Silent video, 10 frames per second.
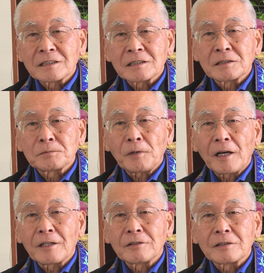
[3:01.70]
has
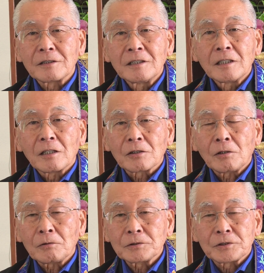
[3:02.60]
inspired a
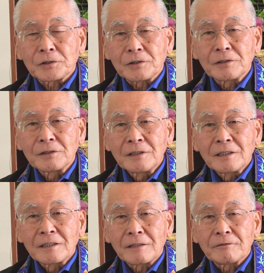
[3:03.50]
culture
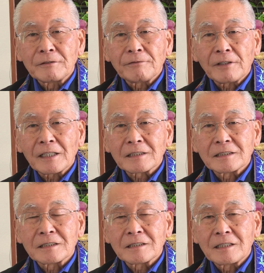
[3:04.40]
that
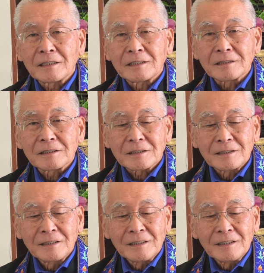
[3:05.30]
reflects its tenets.